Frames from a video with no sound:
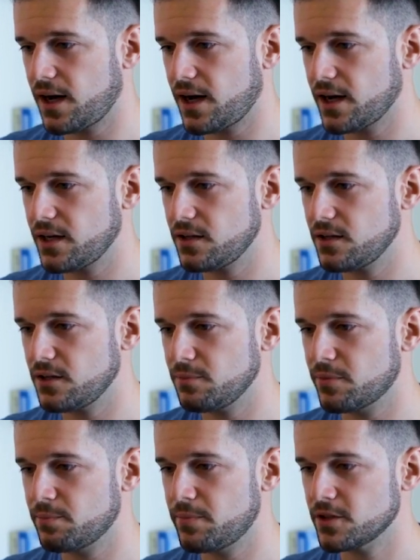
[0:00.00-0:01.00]

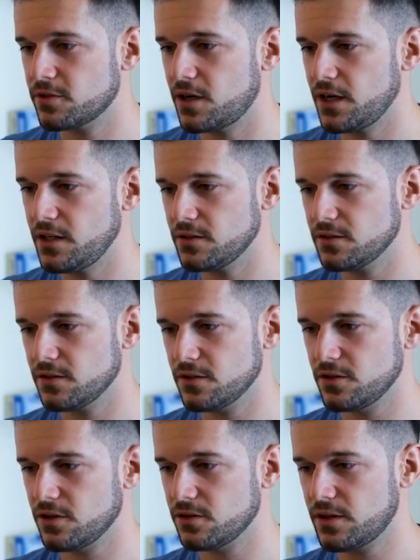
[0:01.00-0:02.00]
I personally
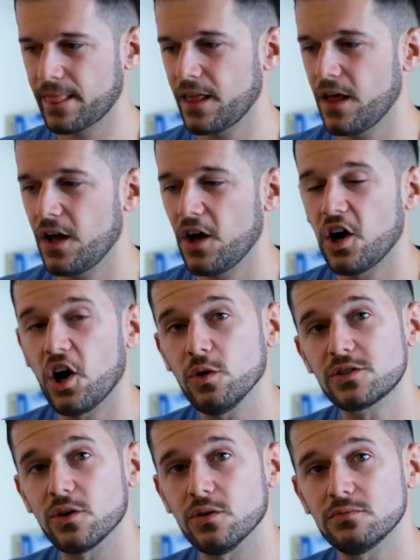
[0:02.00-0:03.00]
don't like this.
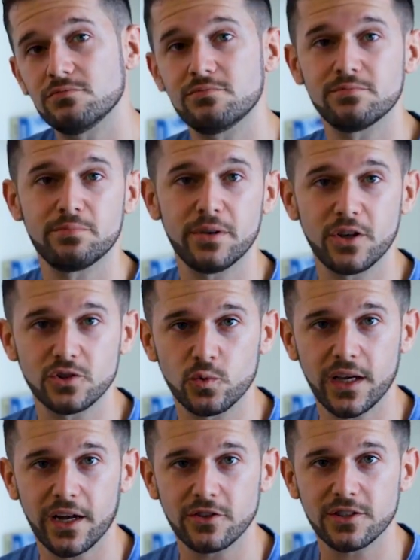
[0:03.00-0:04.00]
Also, because
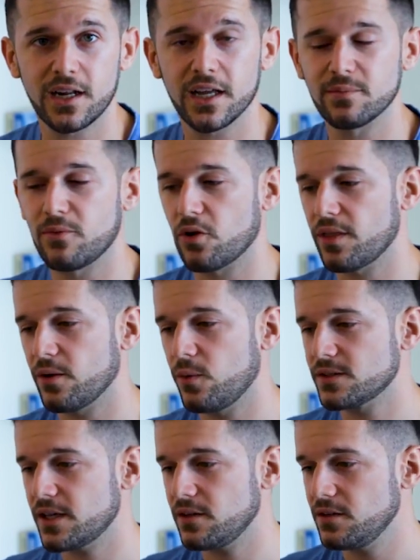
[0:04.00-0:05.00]
we cannot select more than
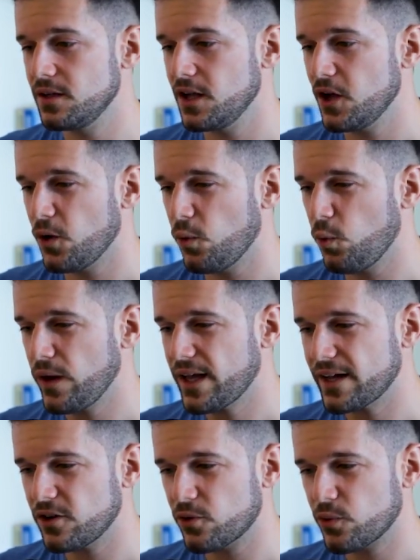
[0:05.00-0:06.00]
one cell, we
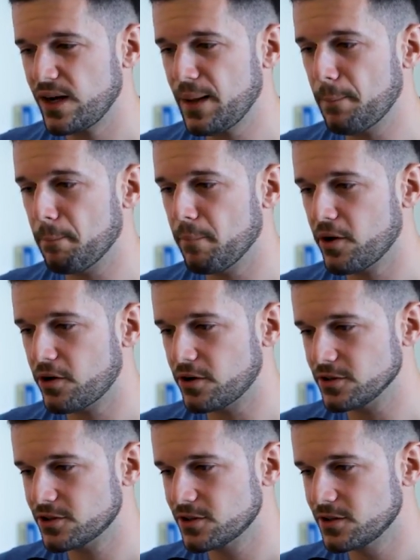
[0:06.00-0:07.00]
cannot really
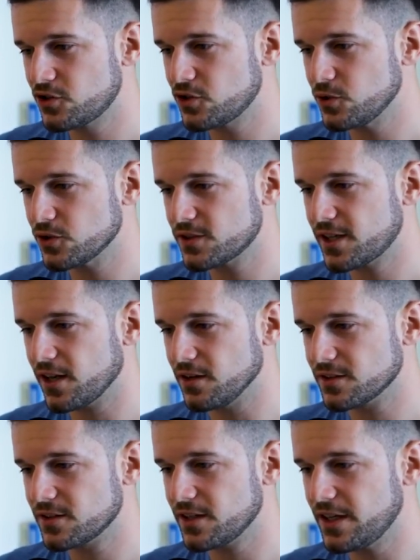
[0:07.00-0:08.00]
merge two
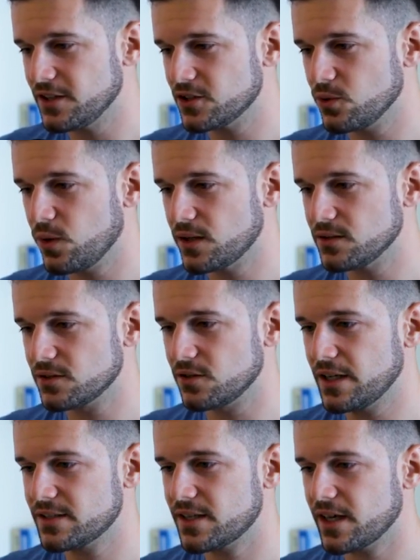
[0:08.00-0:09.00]
cells into one.
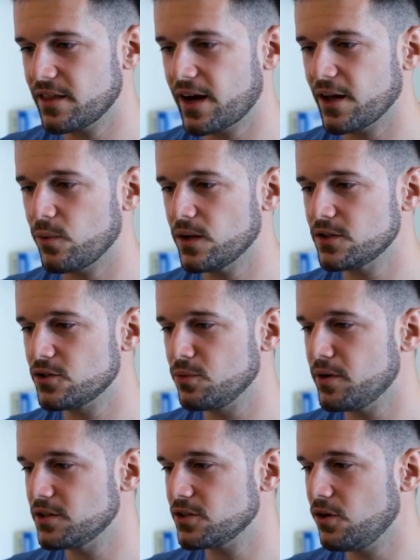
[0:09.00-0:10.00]
So let's say that I want
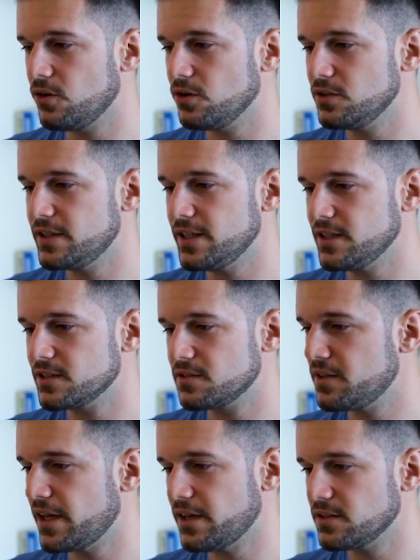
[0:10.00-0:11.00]
to merge all these
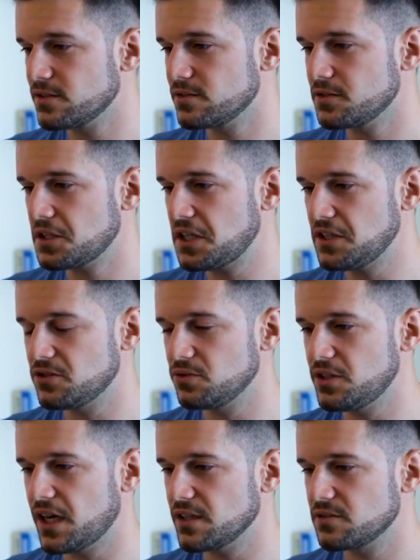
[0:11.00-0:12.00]
days
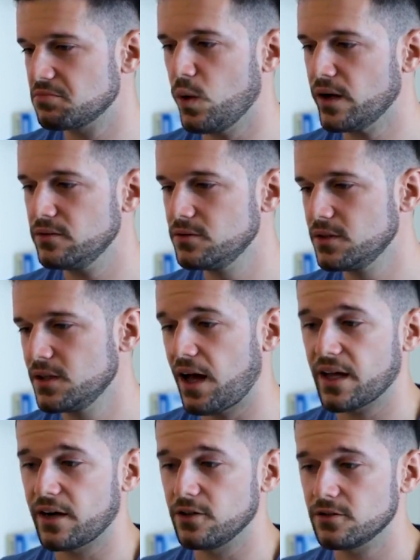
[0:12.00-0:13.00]
into just one.
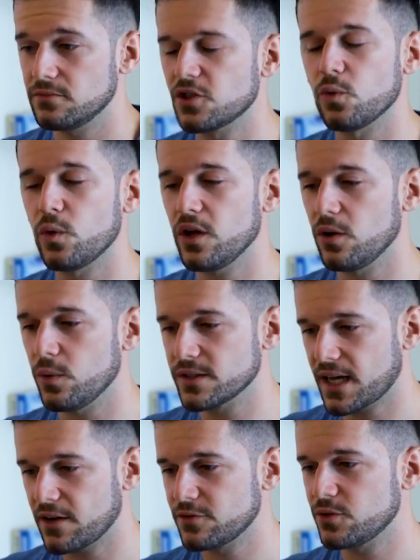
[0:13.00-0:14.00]
I cannot. So we
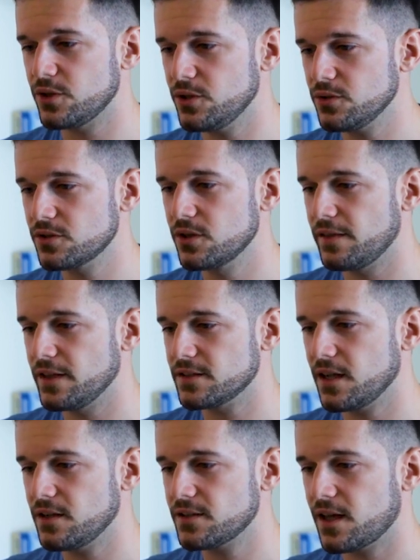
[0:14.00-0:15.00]
always have to use the
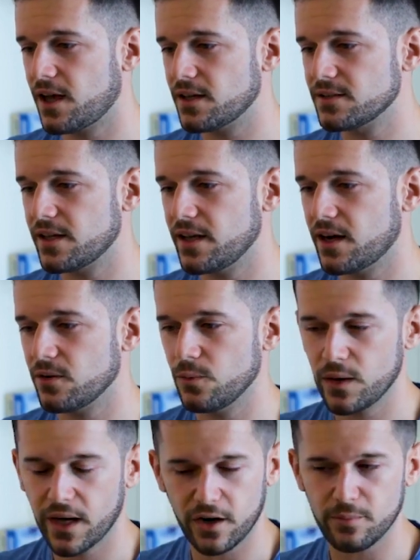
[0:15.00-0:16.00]
cells as they are.
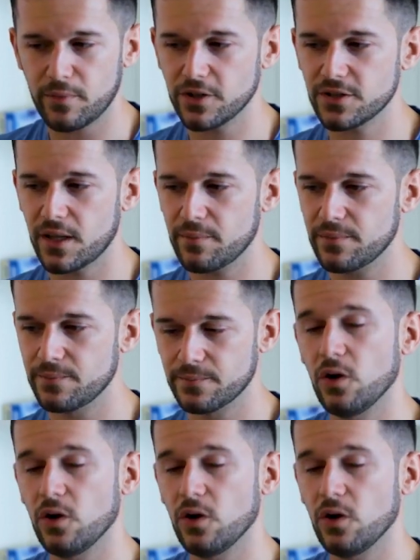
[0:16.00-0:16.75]
We cannot merge them.